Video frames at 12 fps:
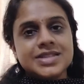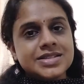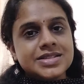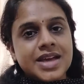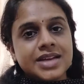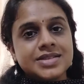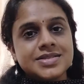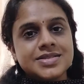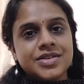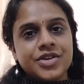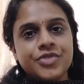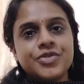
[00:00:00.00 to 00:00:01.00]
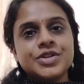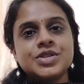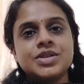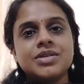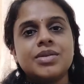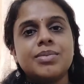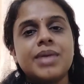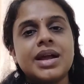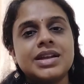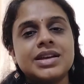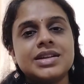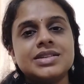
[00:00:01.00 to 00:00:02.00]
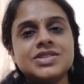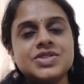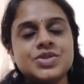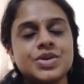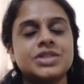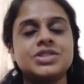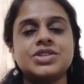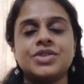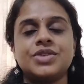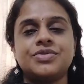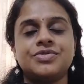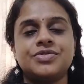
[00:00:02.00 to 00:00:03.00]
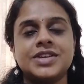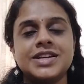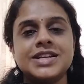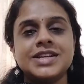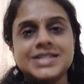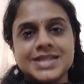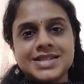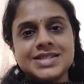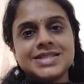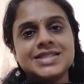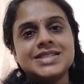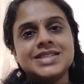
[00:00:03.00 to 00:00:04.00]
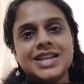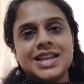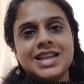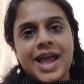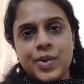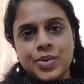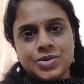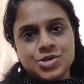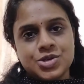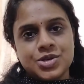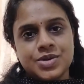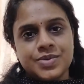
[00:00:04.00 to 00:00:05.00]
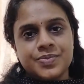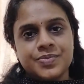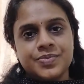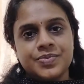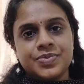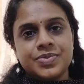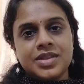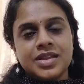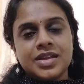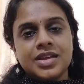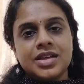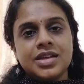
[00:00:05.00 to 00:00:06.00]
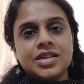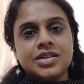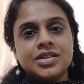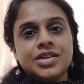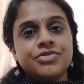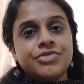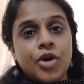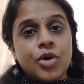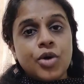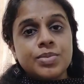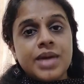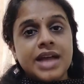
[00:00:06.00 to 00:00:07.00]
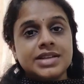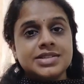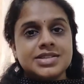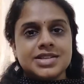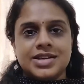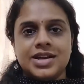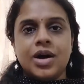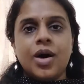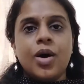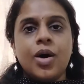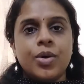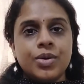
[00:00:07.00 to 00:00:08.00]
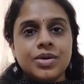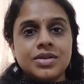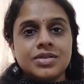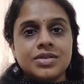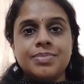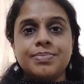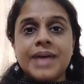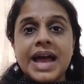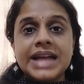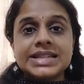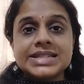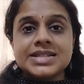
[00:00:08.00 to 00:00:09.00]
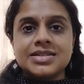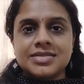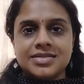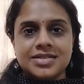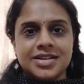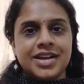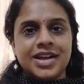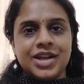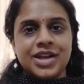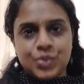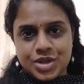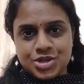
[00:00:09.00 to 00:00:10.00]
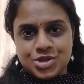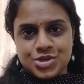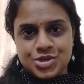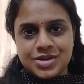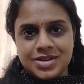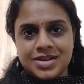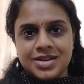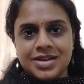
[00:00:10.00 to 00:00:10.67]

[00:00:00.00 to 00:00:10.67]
Syntax refers to the grammatical structure of sentences in a language. The format or the pattern in which